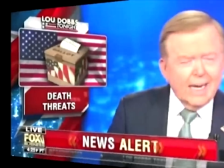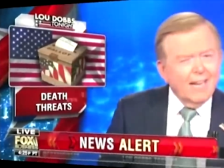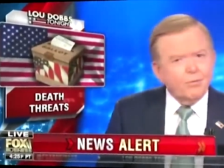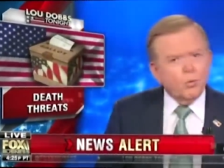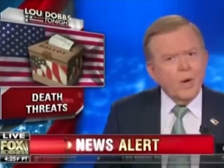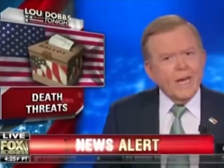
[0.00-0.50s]

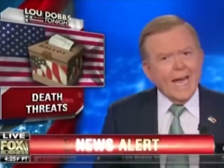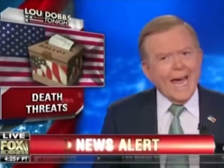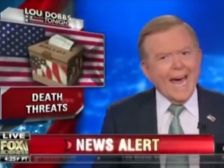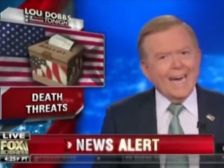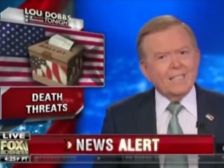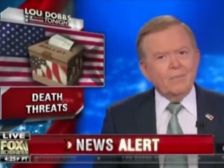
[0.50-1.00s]
Left-wing
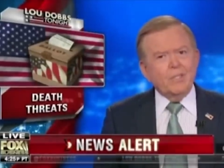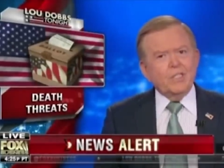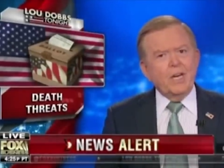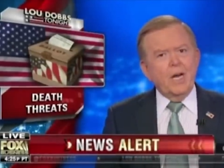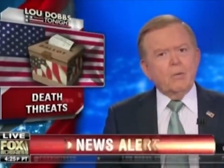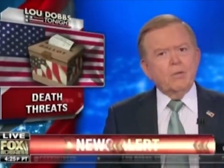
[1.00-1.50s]

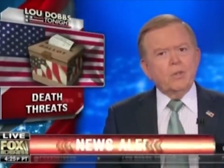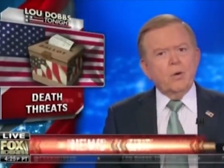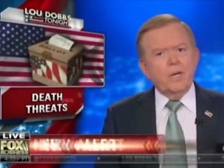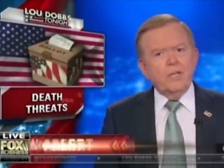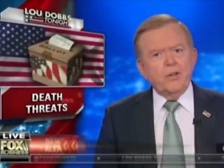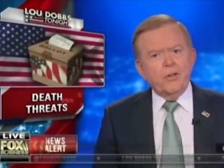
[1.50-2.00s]
activists now
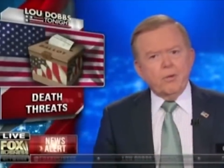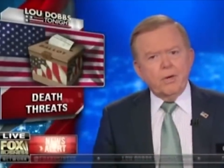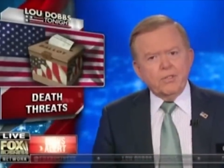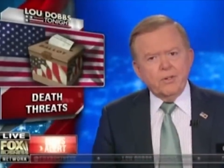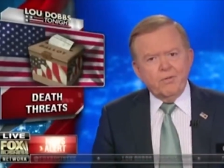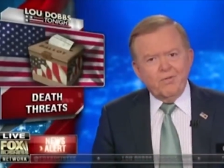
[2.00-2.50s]
resorting to
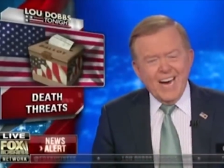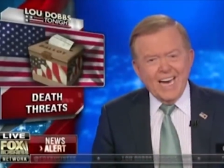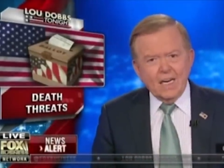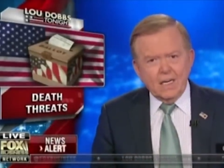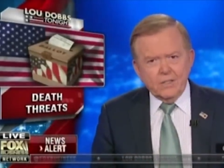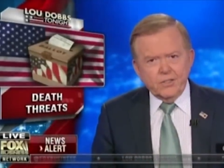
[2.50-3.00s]
threats of
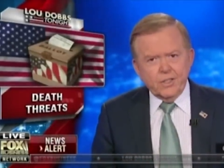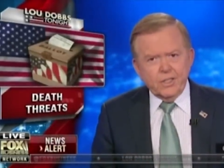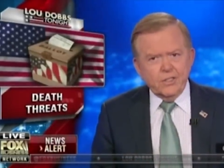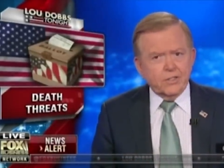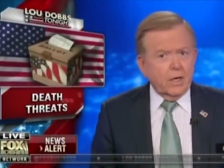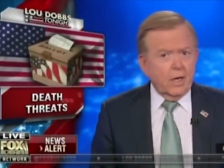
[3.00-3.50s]
violence
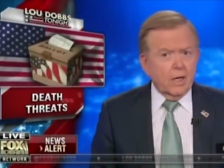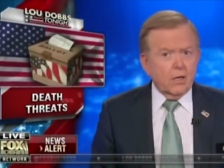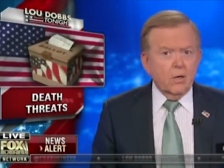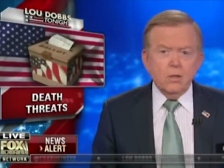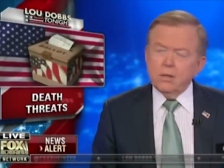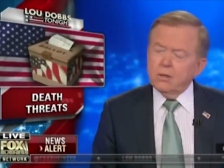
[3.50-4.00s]
against
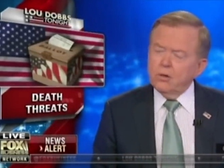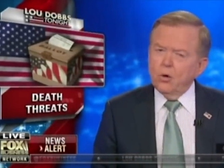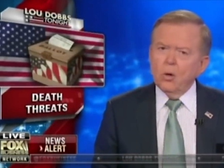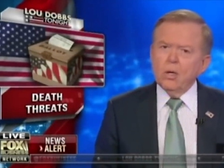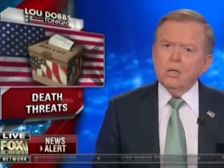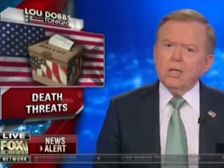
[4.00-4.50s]

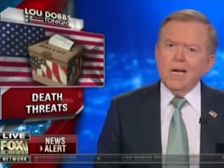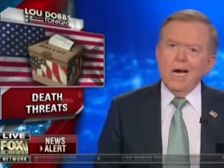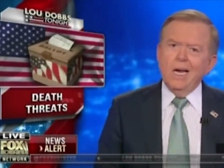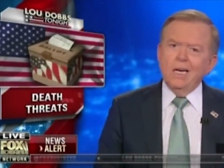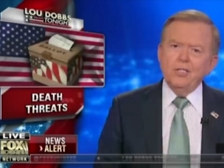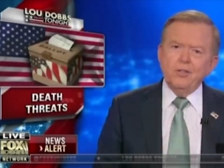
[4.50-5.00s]
electoral
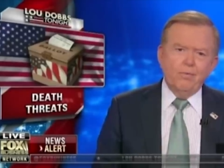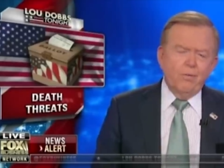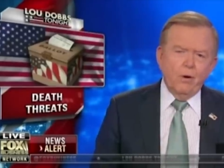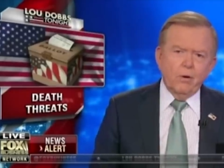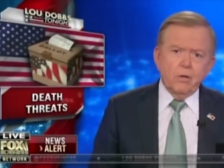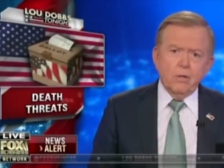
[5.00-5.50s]
college
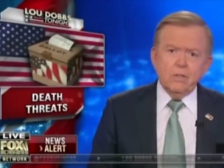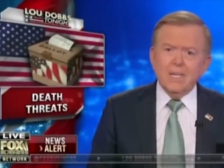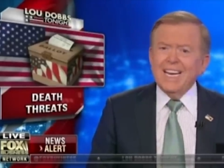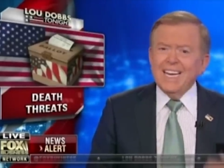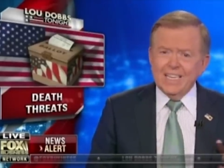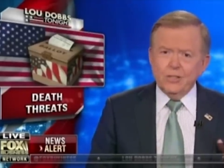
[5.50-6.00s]
voters,
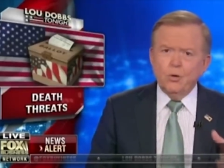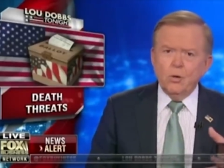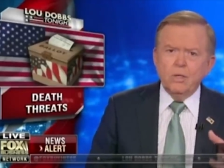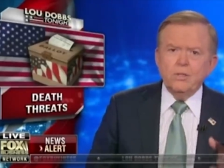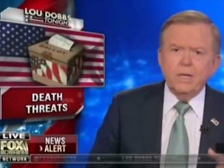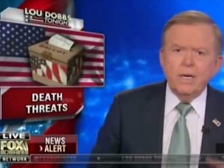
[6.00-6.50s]

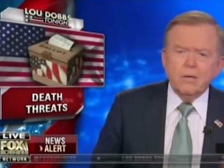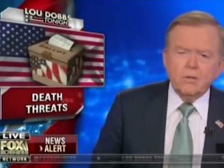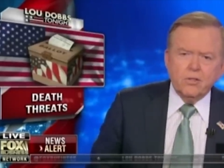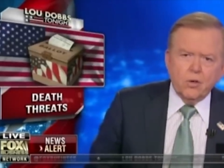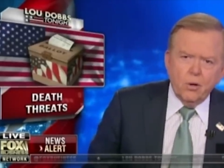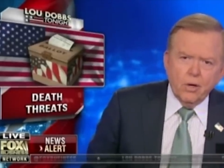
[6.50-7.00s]
electors in
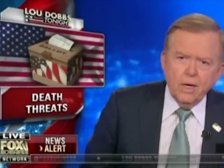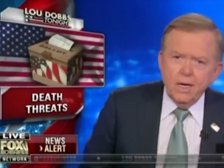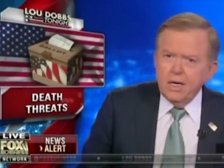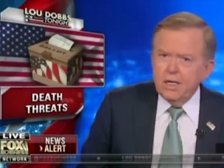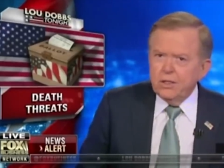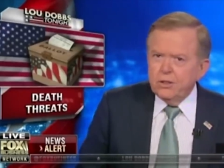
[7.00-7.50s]
Arizona,
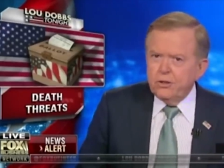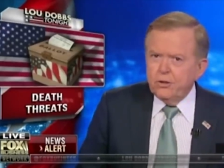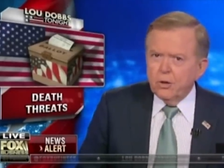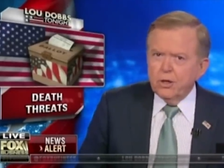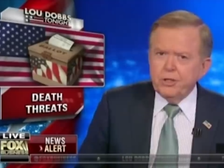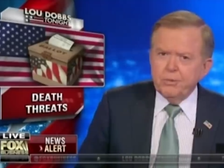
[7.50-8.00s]

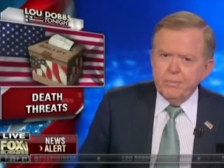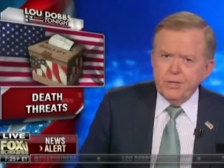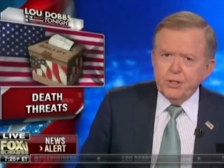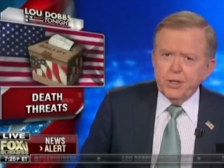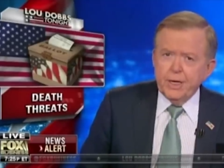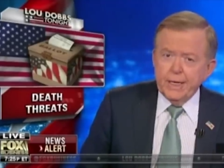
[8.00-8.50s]
Georgia,
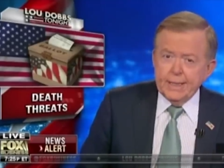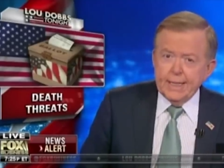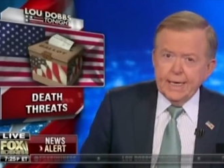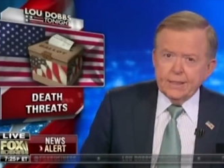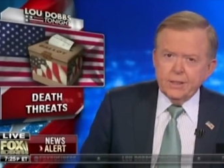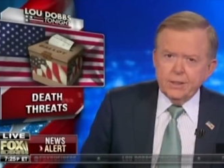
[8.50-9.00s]
Michigan, and
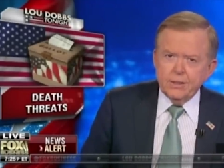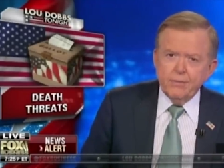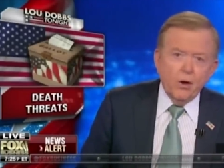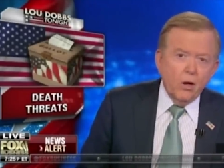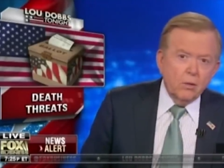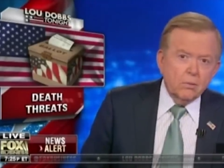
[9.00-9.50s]
Texas.
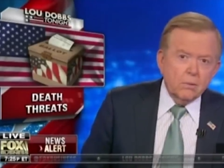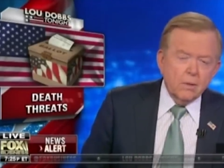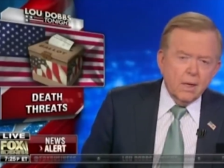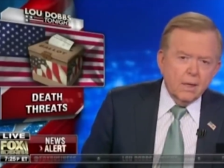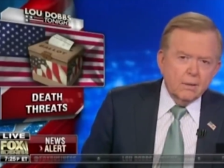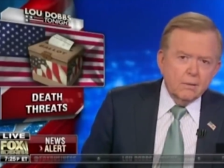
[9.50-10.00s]
Of all,
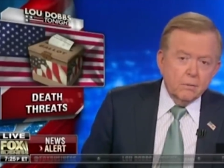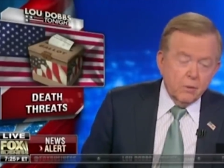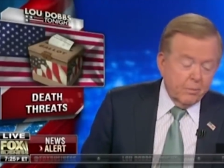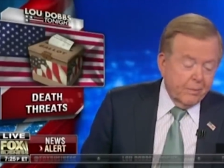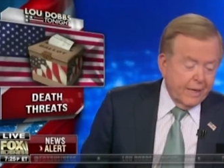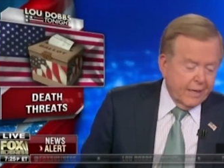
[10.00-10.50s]
the,
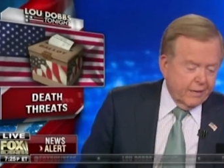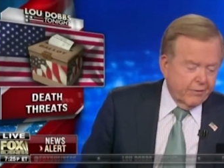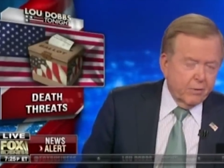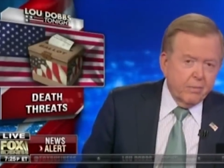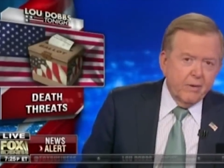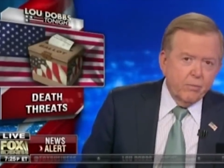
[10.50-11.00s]
well, many of
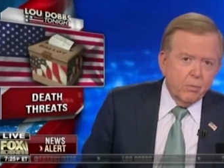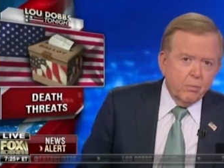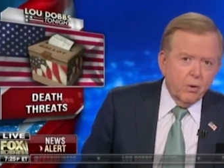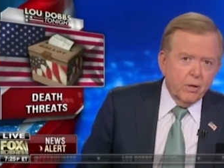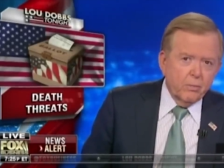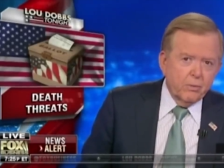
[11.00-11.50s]
them have
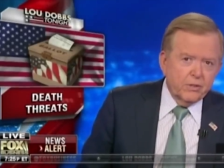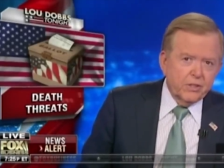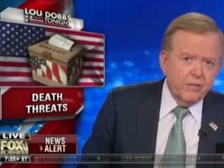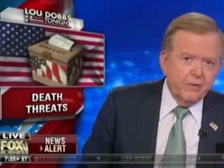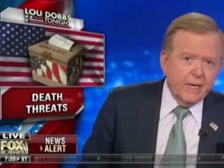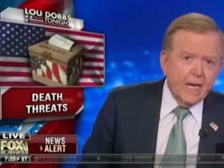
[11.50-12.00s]
reported
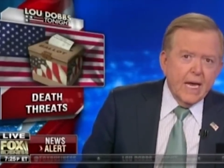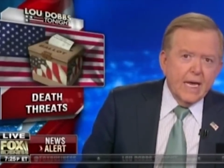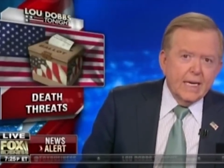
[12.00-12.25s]
receiving